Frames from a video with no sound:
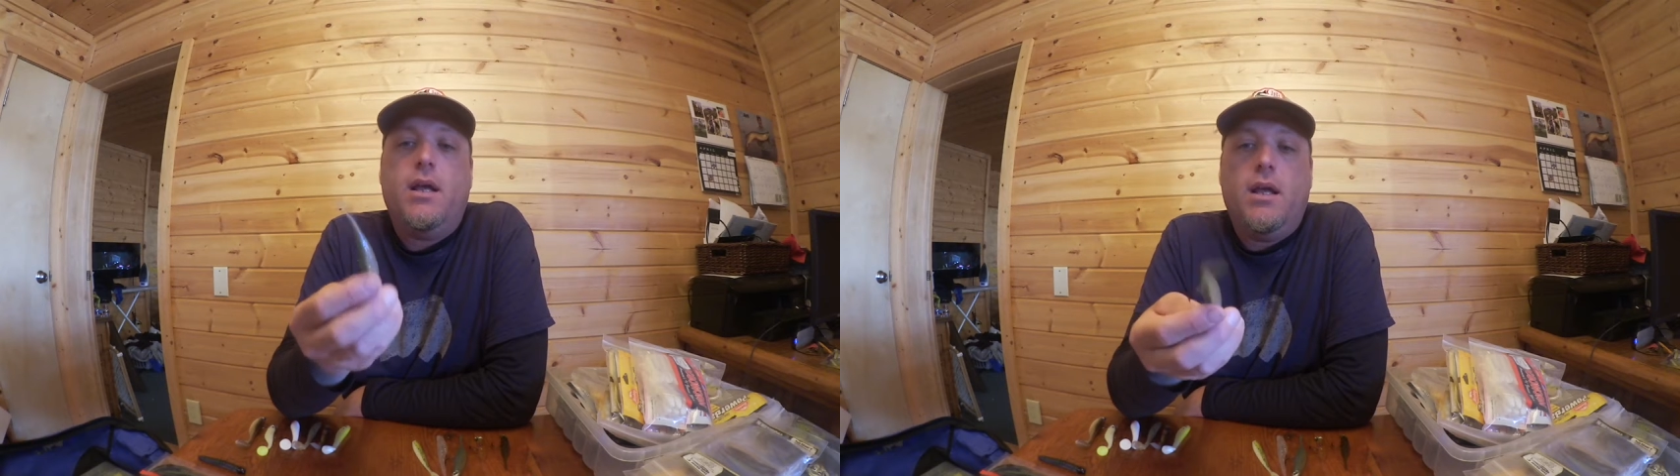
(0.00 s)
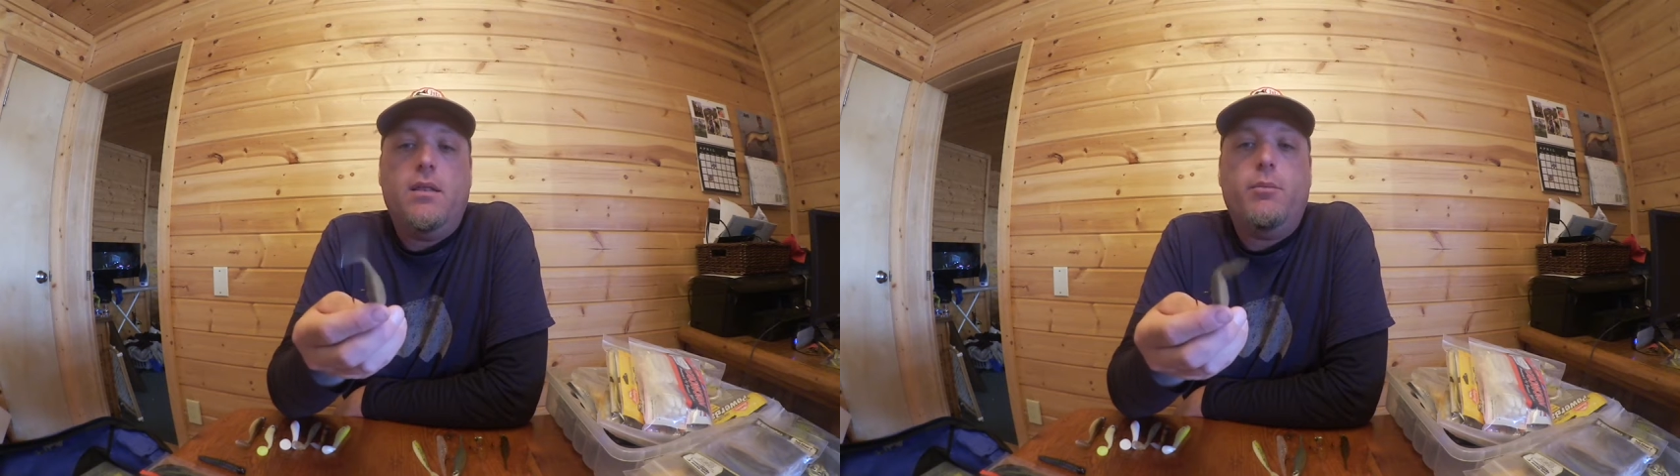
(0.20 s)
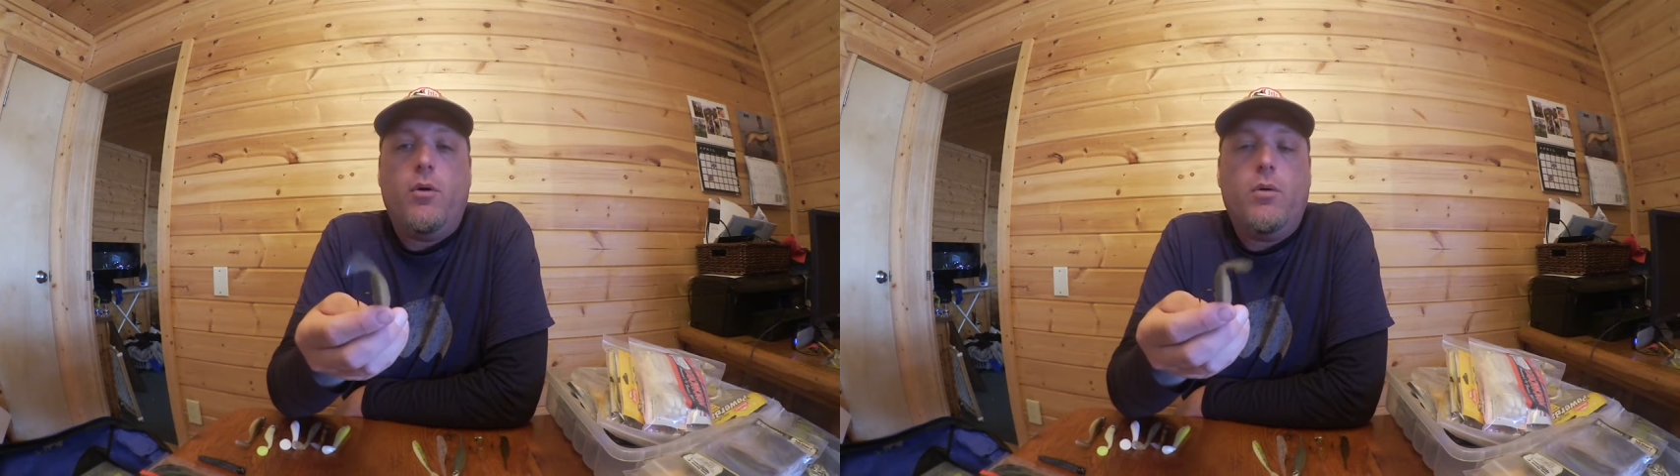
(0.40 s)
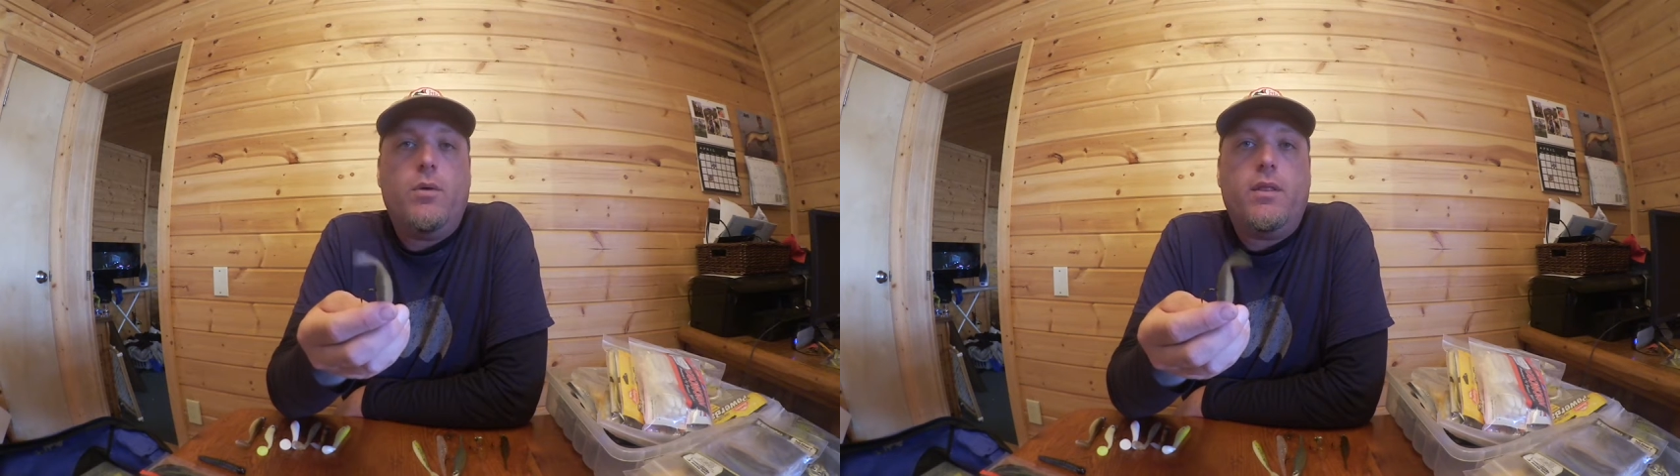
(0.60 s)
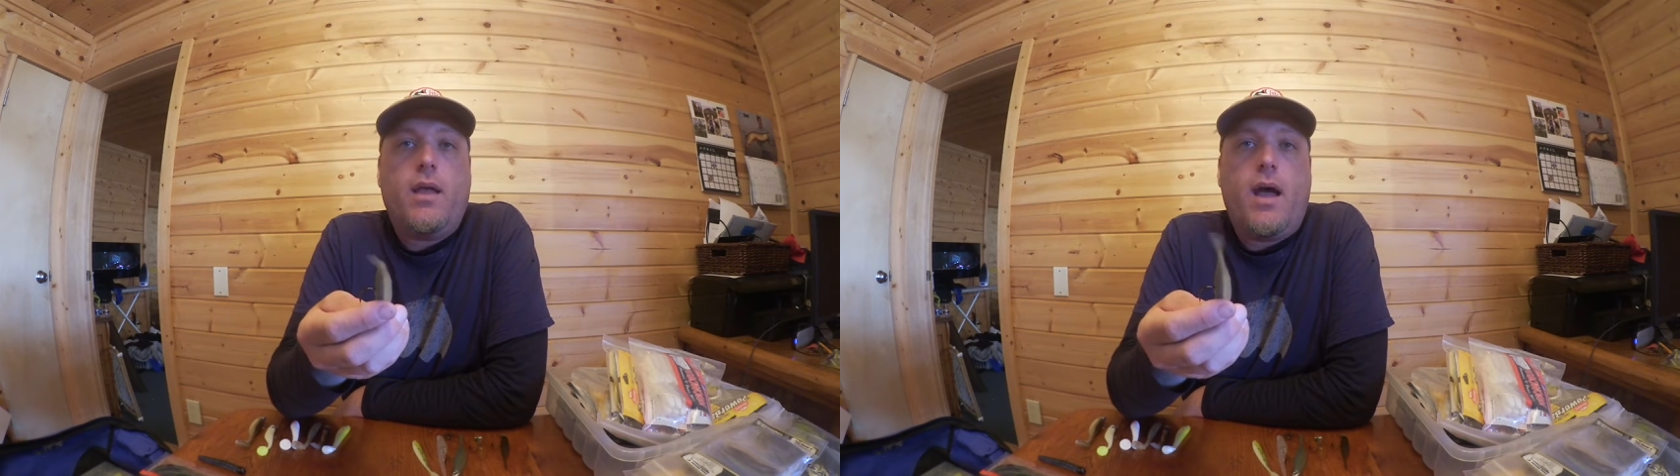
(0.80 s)
in the boat
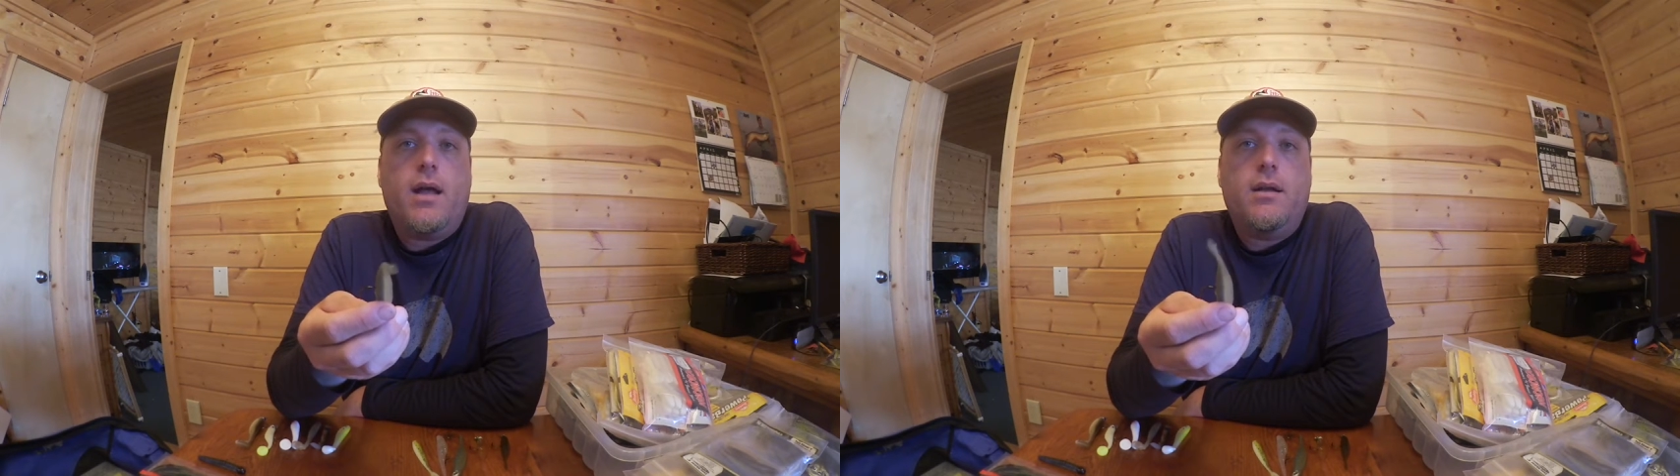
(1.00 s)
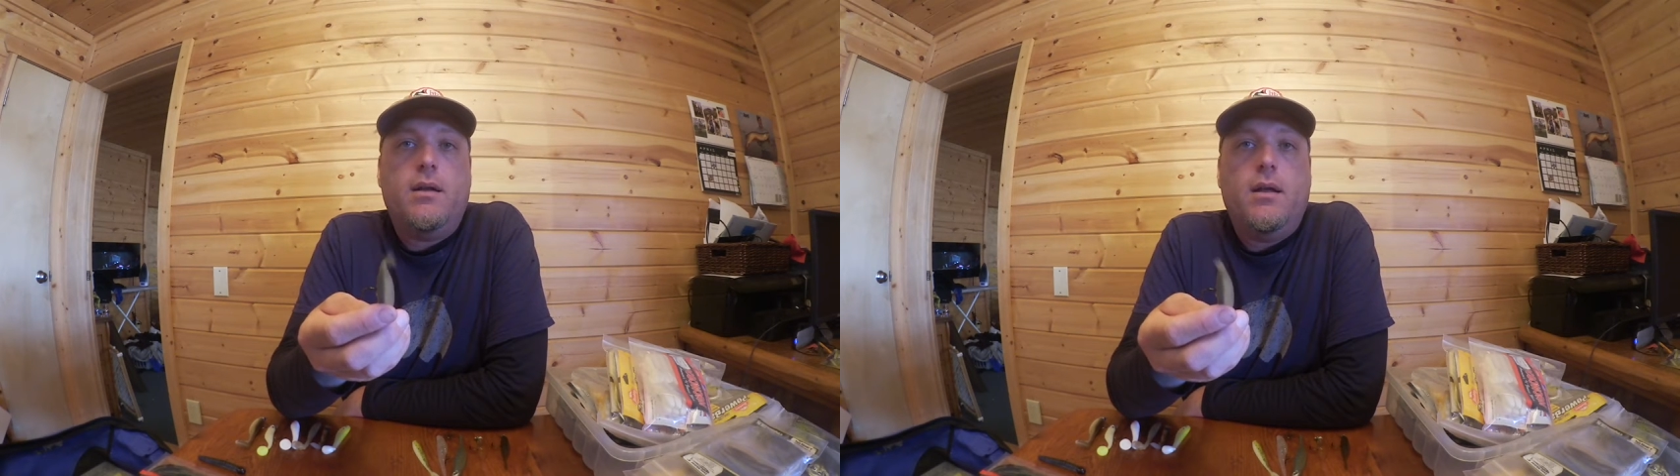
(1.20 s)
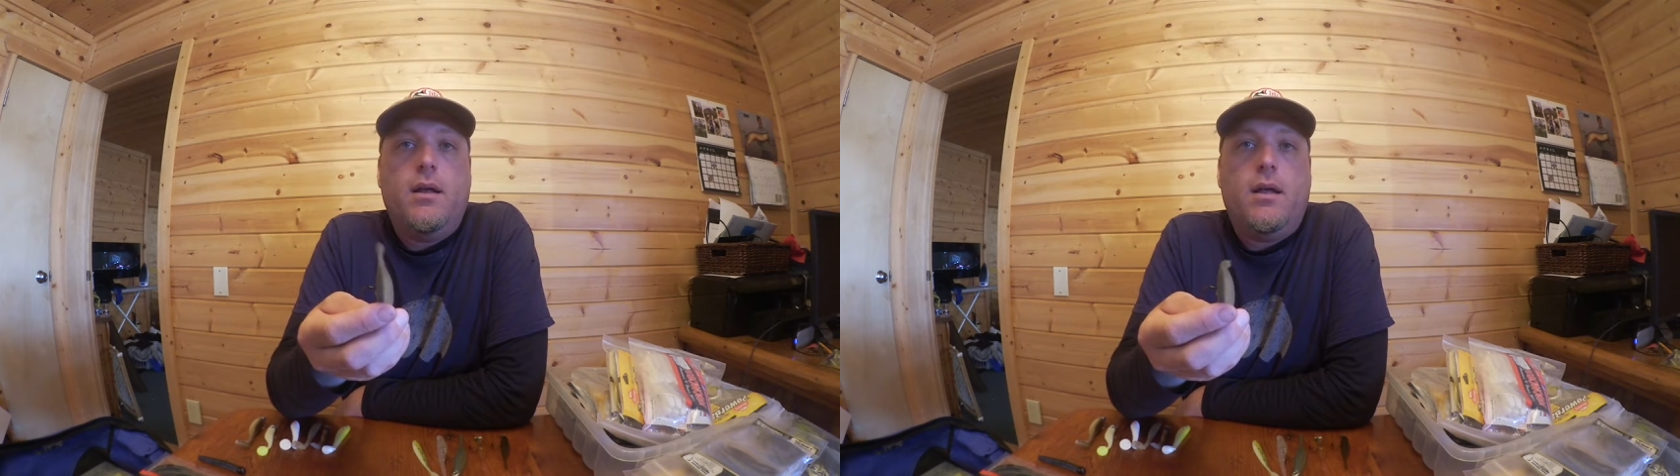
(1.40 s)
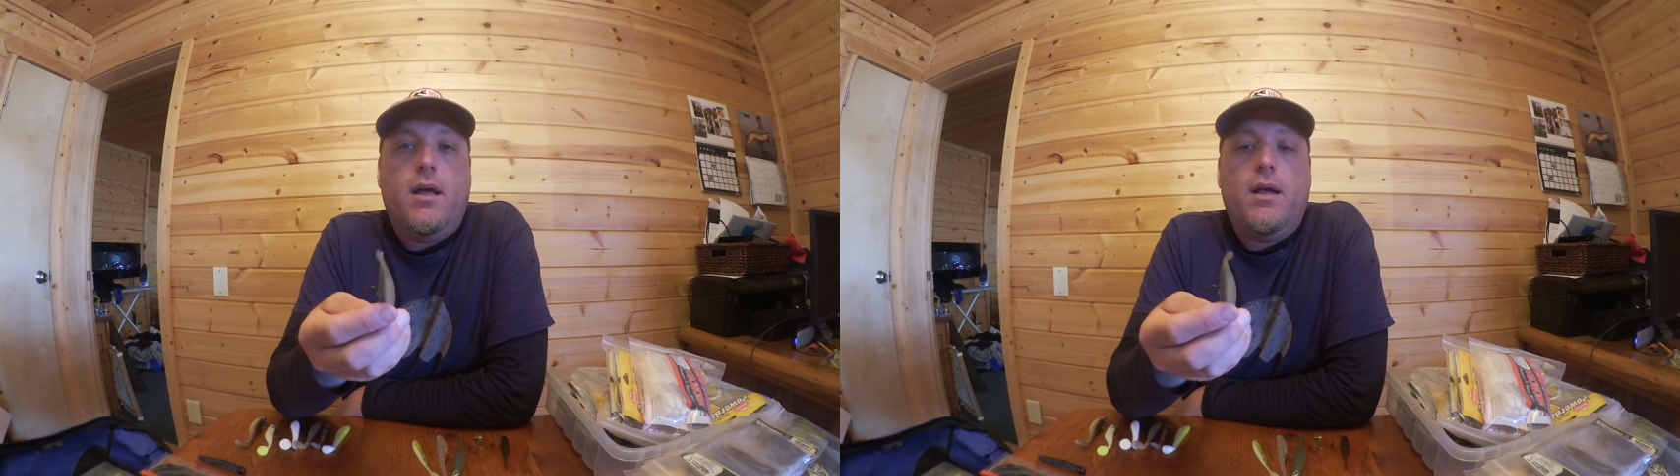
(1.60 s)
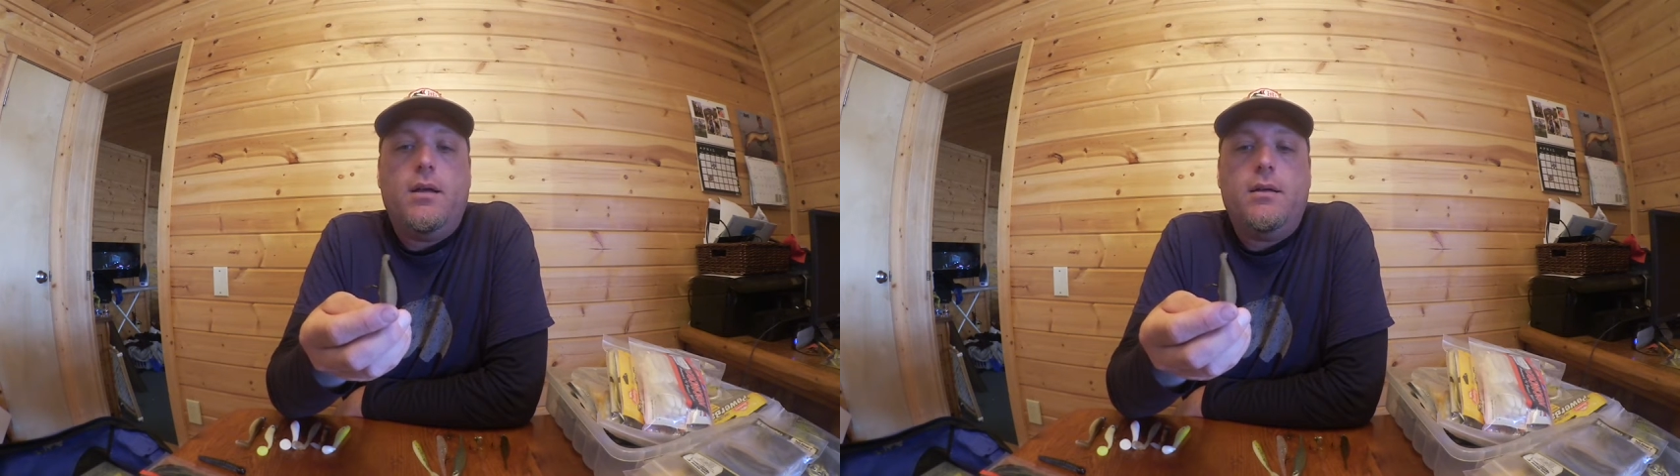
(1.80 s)
with that,
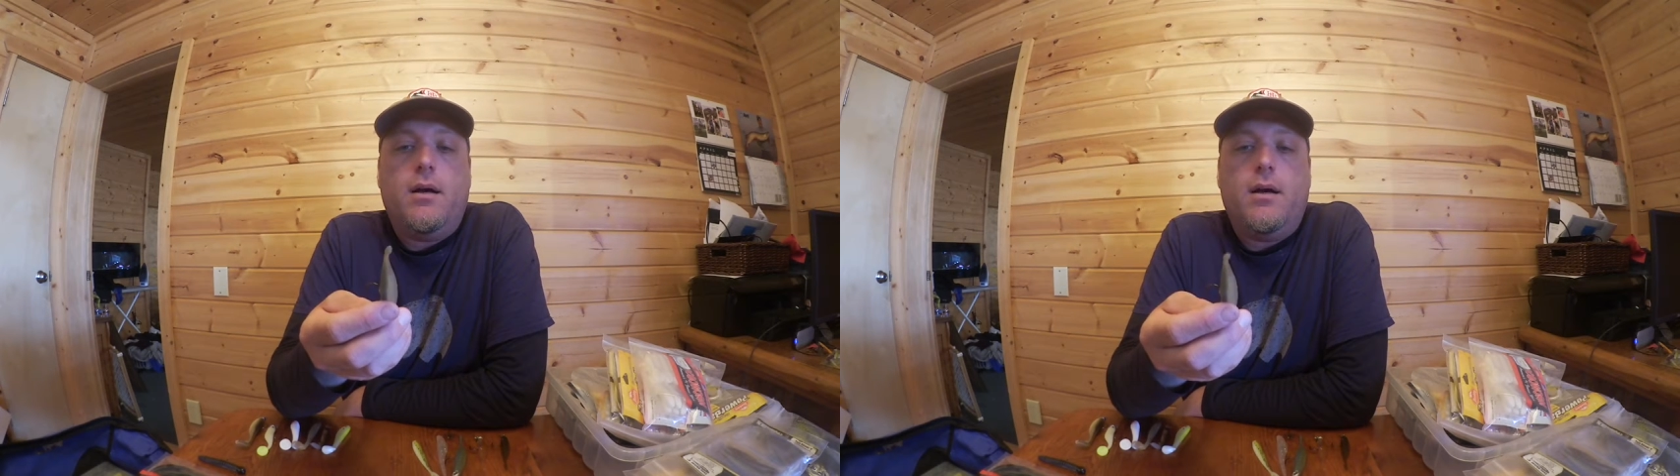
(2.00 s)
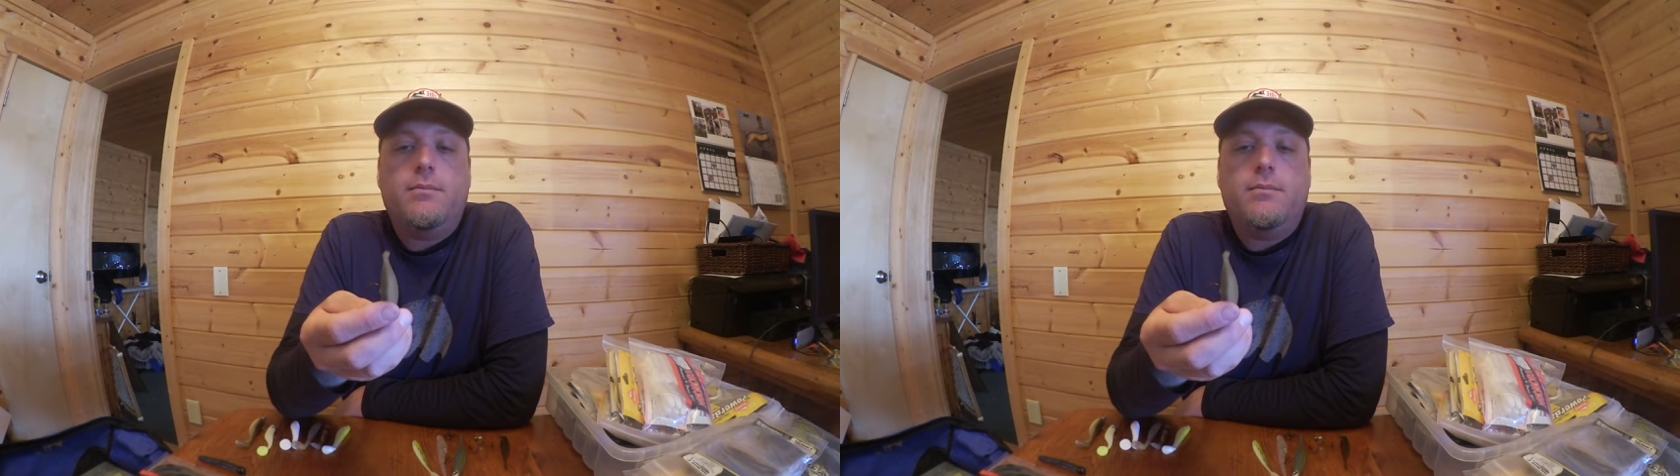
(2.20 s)
and